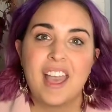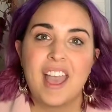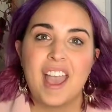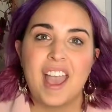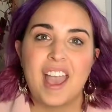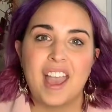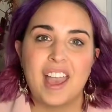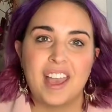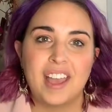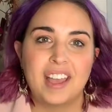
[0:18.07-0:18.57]

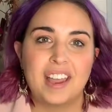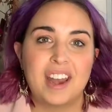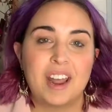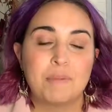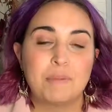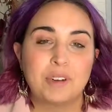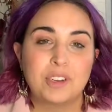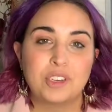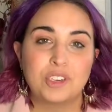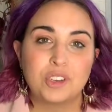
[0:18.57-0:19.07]
and I'm
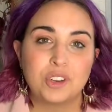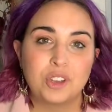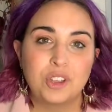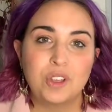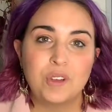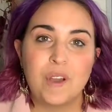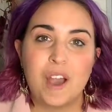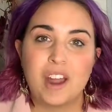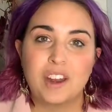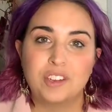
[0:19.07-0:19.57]
going to show
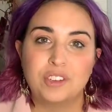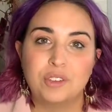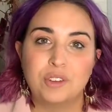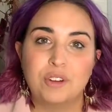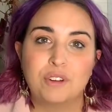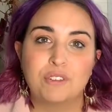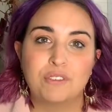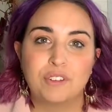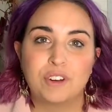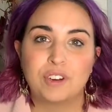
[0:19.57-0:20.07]
you how to do
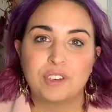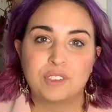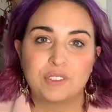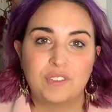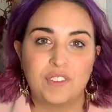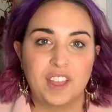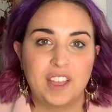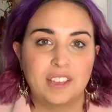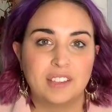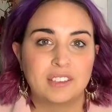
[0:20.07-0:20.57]
your first
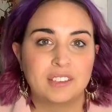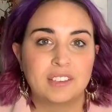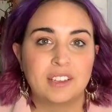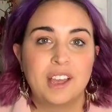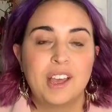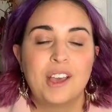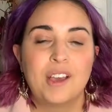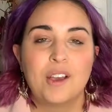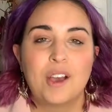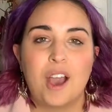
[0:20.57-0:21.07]
face
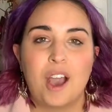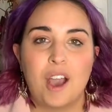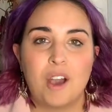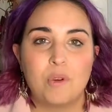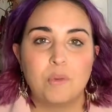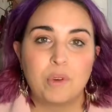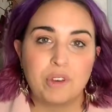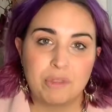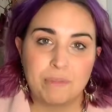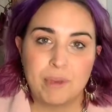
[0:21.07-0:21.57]

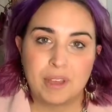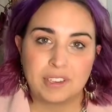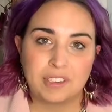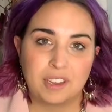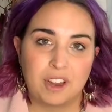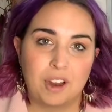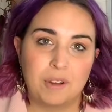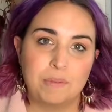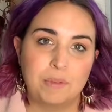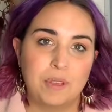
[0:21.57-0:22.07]
with
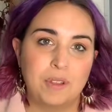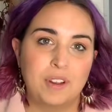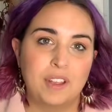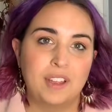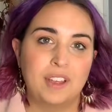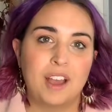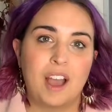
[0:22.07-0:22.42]
Maskcara Beauty.